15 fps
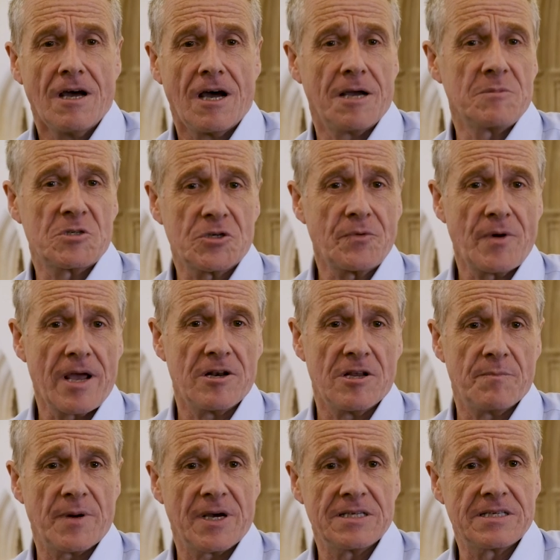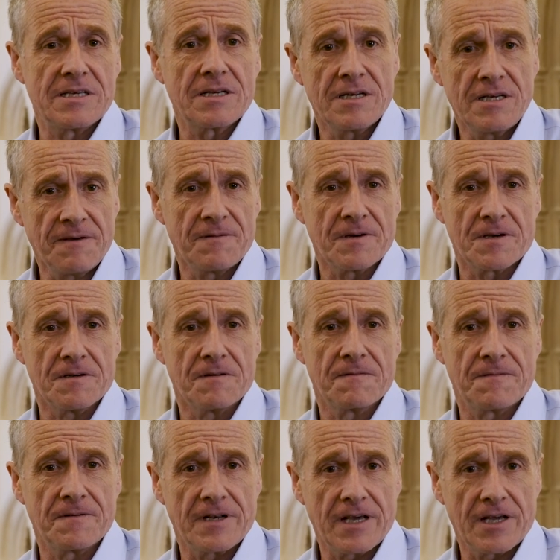I'm surrounded by
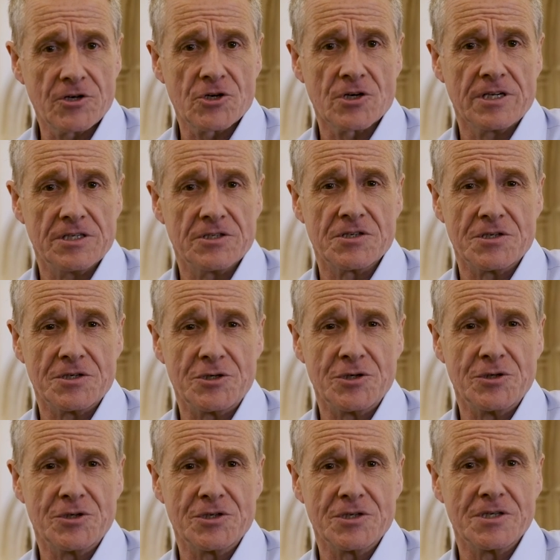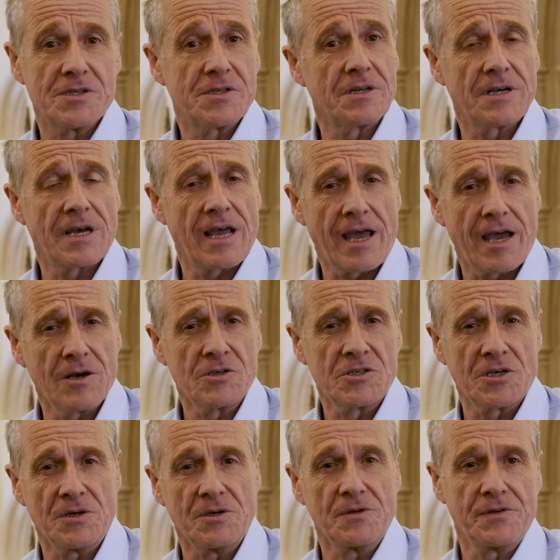significant financial institutions that are
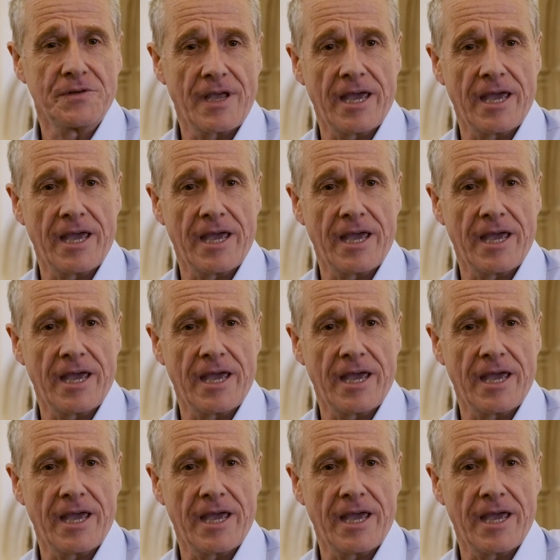household